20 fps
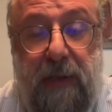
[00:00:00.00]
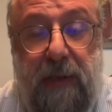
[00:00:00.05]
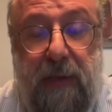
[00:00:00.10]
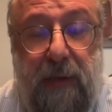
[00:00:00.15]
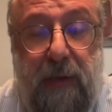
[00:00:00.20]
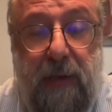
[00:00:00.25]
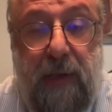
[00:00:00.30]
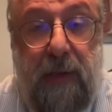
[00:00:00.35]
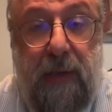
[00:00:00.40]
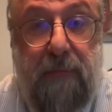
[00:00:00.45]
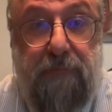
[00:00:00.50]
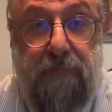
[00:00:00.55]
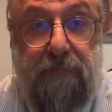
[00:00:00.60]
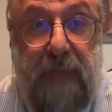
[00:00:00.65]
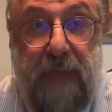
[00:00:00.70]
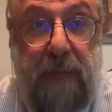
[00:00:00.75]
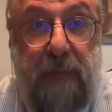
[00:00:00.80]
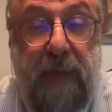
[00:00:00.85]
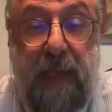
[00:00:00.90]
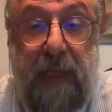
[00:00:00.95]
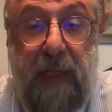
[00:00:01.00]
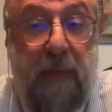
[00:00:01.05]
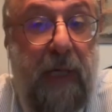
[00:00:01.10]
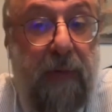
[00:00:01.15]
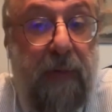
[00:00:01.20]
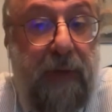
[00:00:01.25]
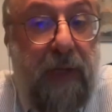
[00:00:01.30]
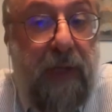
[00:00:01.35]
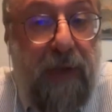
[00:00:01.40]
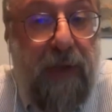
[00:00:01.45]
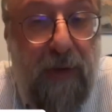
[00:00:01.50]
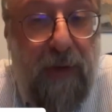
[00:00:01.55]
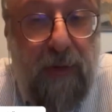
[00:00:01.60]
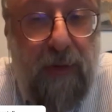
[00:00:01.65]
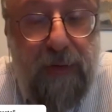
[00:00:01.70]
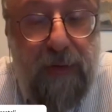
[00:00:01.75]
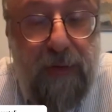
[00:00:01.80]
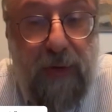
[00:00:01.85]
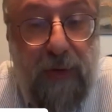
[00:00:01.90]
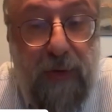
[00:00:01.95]
and maybe in about a year
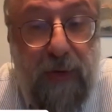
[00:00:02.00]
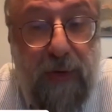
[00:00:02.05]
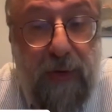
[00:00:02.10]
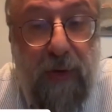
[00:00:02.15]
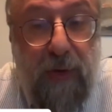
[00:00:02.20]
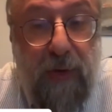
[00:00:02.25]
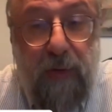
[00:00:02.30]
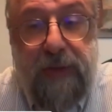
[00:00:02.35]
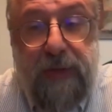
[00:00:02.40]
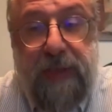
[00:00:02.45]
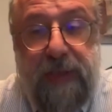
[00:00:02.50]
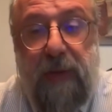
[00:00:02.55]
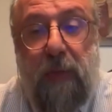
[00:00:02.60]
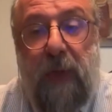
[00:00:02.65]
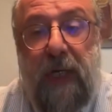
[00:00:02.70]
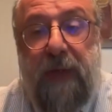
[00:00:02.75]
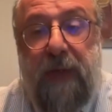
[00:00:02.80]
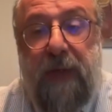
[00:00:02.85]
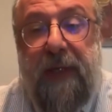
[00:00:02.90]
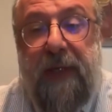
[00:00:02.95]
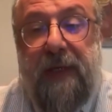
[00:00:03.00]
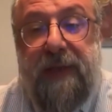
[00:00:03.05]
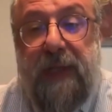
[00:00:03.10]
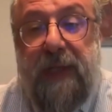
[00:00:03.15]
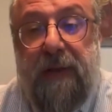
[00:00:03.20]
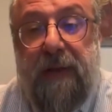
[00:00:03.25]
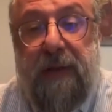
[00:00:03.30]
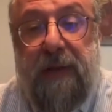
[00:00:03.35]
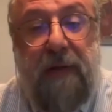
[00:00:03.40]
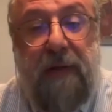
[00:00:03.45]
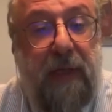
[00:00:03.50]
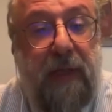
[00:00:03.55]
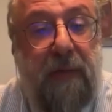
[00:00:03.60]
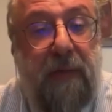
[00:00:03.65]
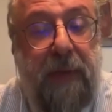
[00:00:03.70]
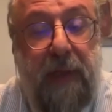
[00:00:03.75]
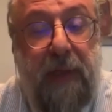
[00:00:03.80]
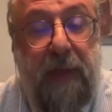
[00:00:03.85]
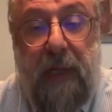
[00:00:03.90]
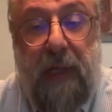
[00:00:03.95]
or so and see where things are
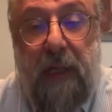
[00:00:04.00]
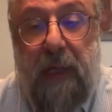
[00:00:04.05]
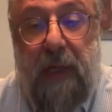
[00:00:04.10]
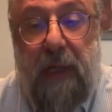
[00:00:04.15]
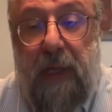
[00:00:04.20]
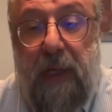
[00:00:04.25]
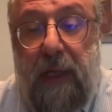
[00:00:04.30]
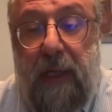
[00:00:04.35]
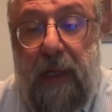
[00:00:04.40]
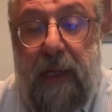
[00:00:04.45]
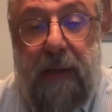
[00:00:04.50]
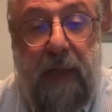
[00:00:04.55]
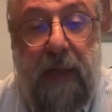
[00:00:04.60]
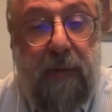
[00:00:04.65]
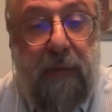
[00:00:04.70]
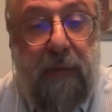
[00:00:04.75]
developing. And I would